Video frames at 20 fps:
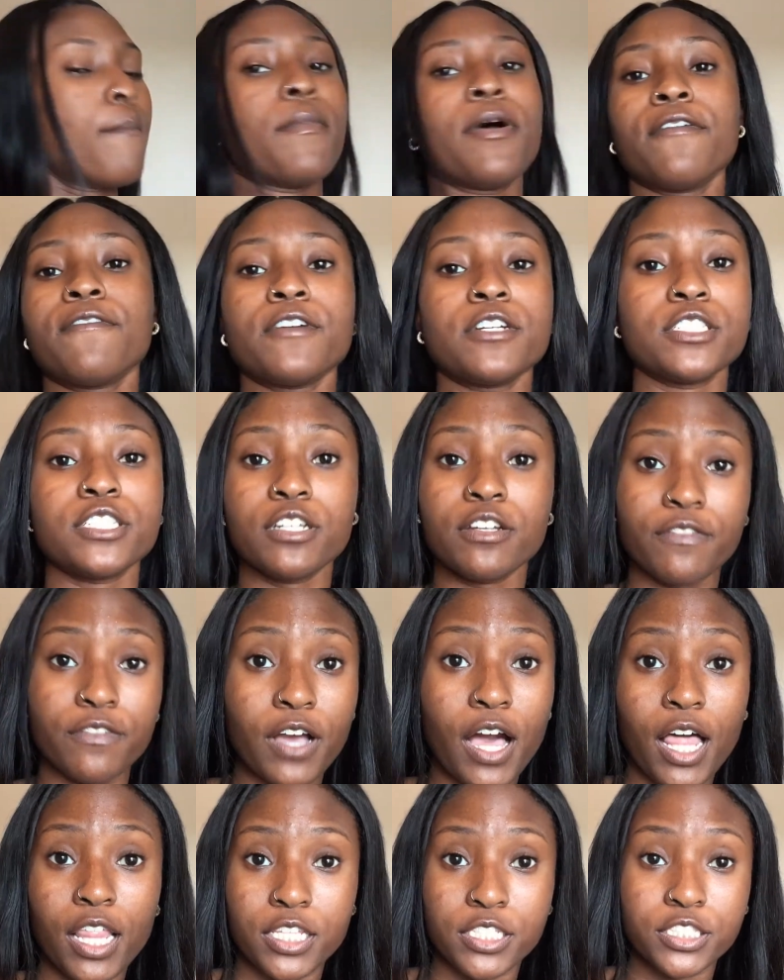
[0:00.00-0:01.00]
my first year of
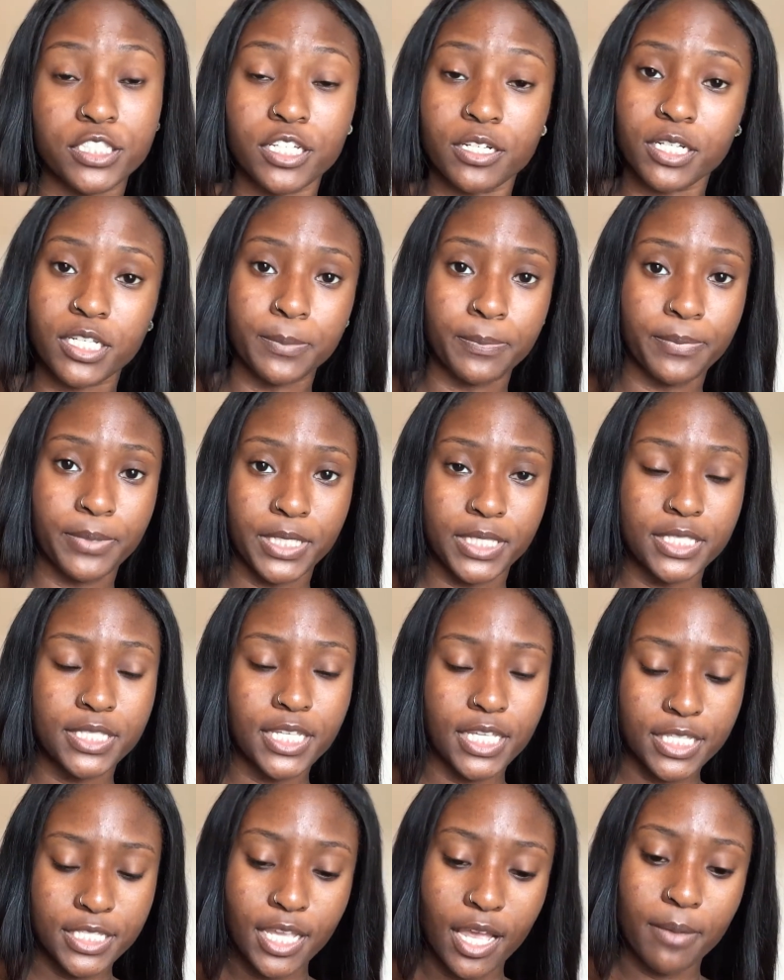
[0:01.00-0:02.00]
college could have been
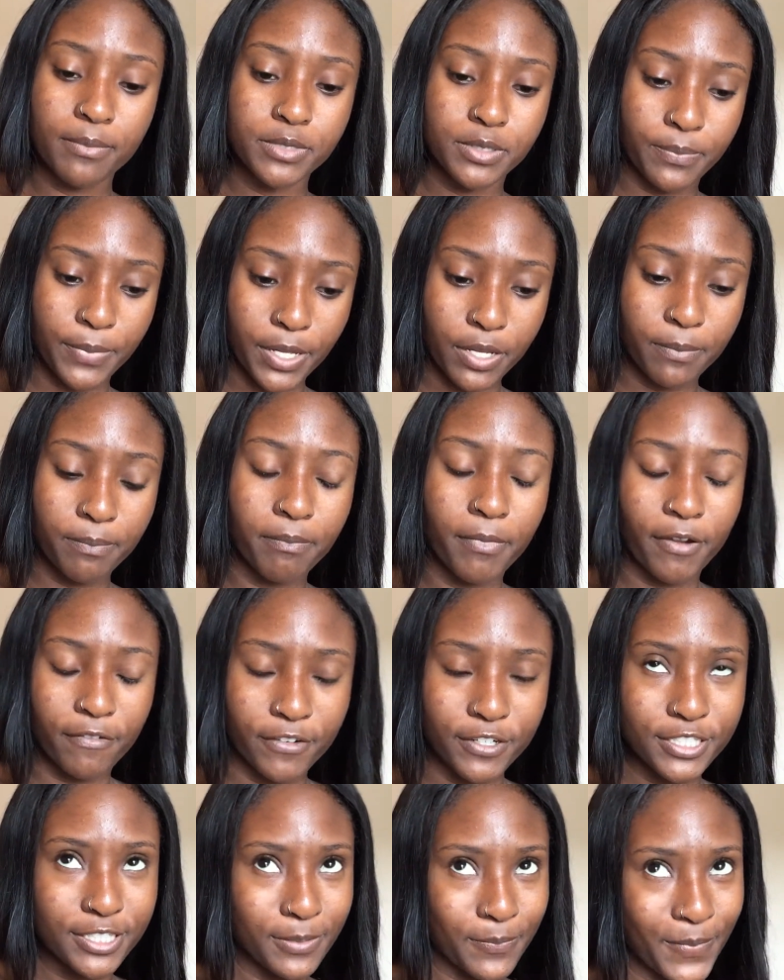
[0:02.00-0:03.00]
10 times better. My
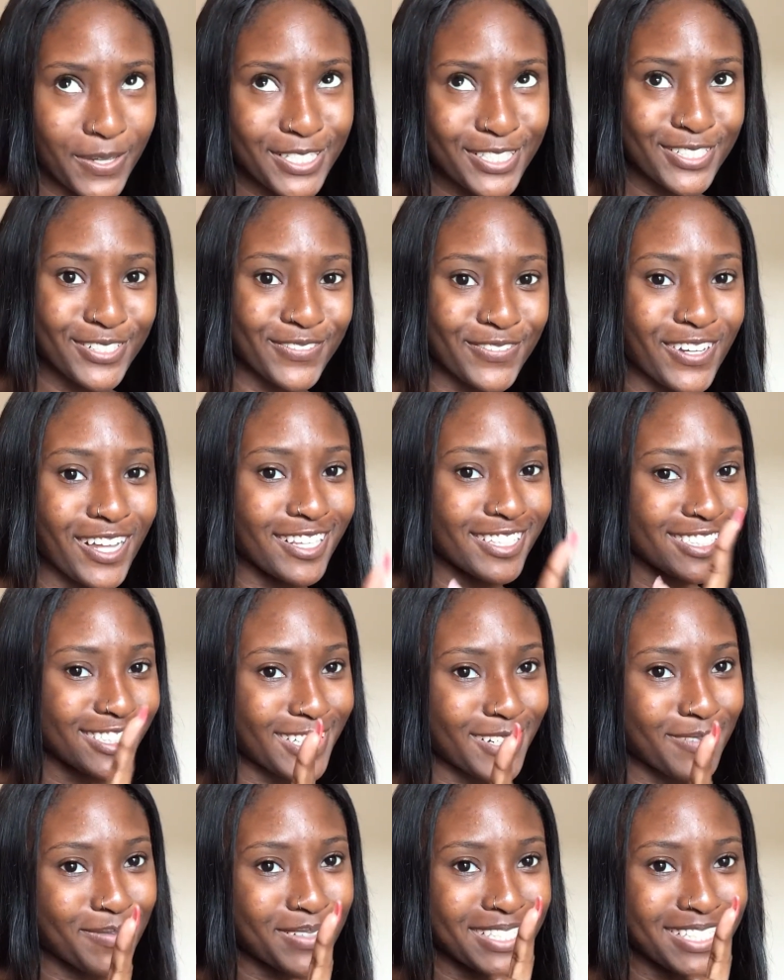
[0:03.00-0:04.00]
first semester of
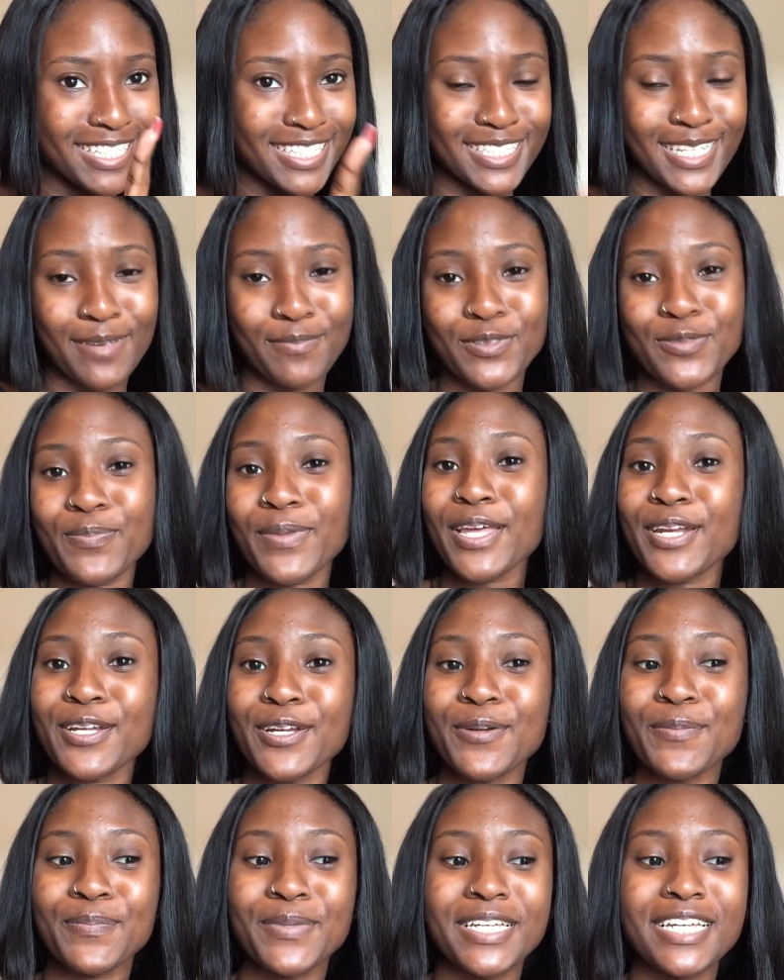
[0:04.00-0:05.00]
college could have been 10 times
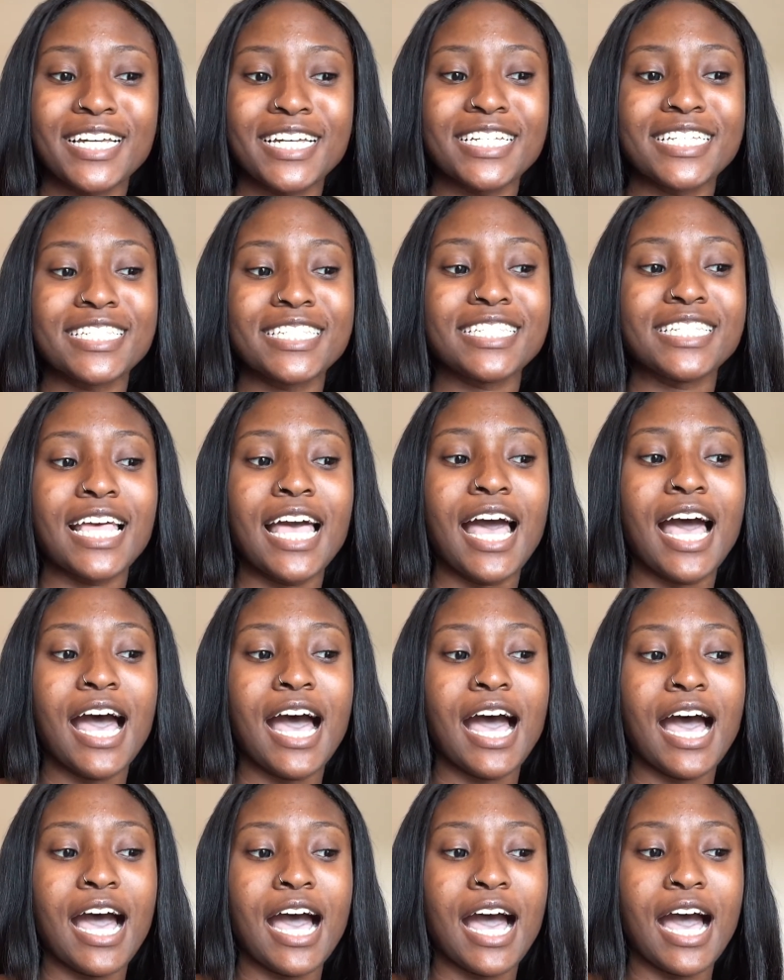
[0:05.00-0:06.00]
better, because
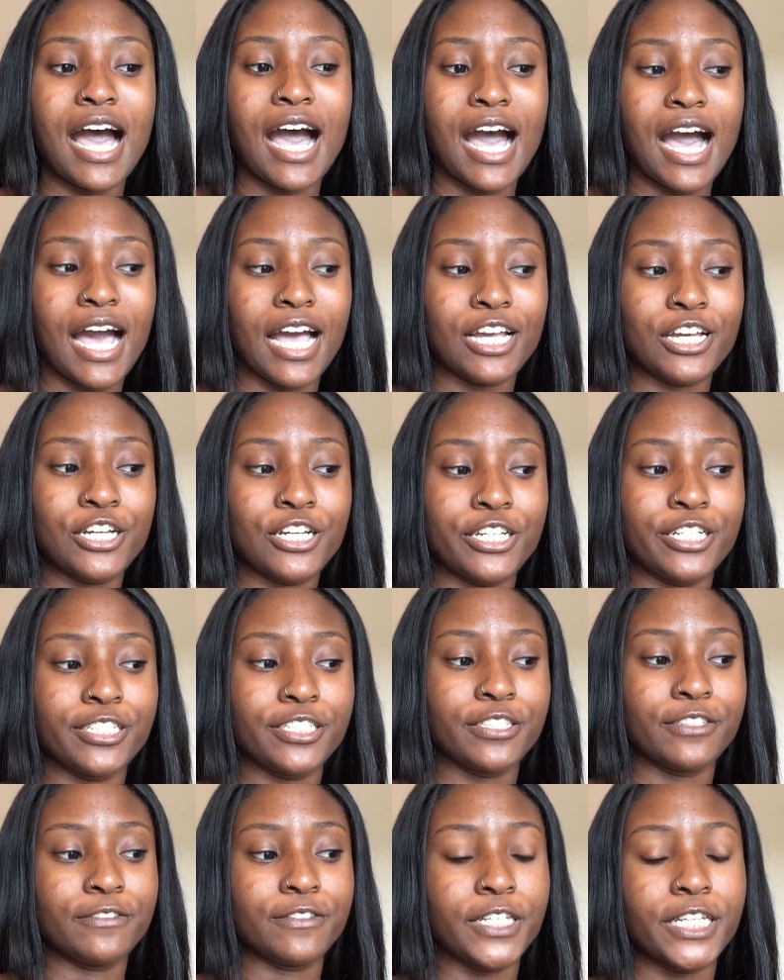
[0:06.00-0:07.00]
I could
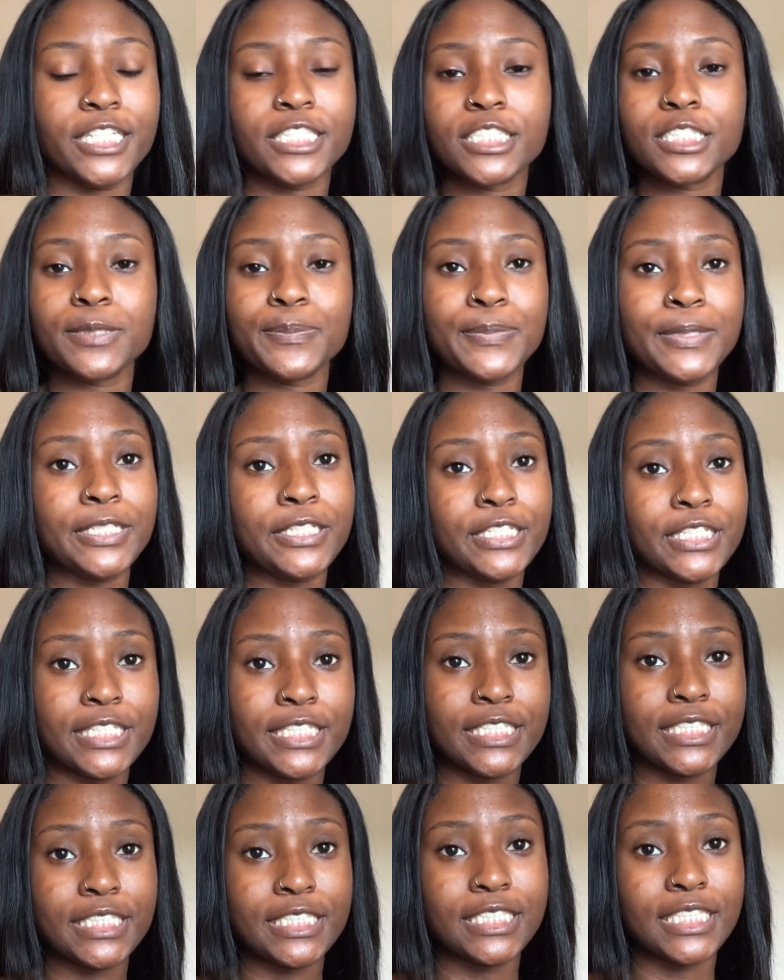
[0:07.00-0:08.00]
have
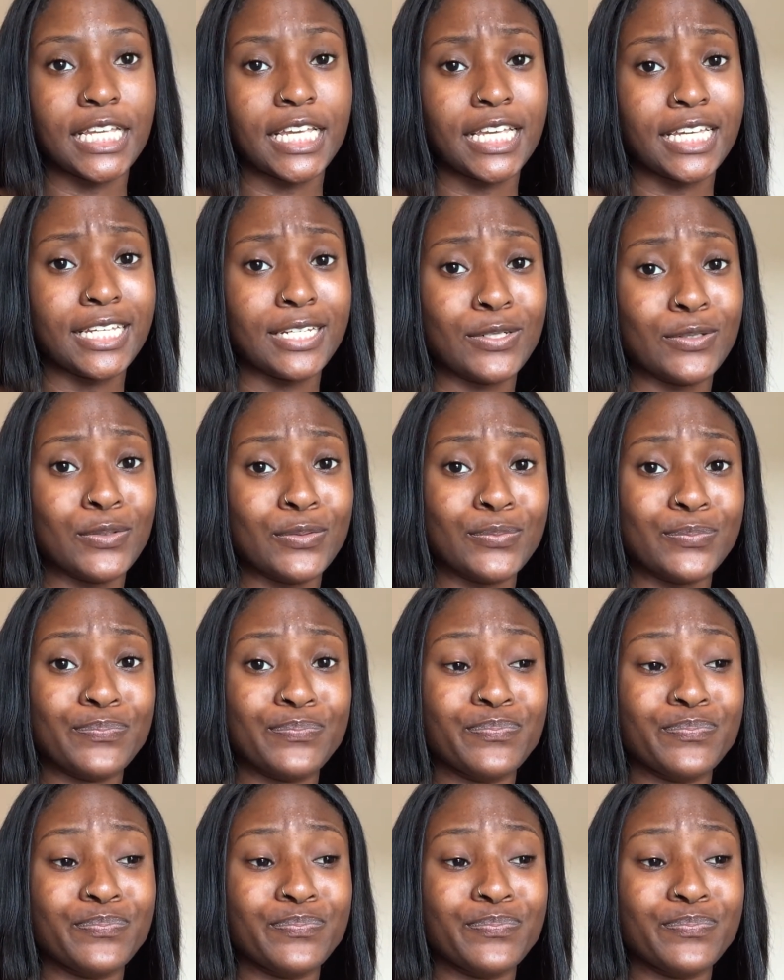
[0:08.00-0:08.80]
experienced and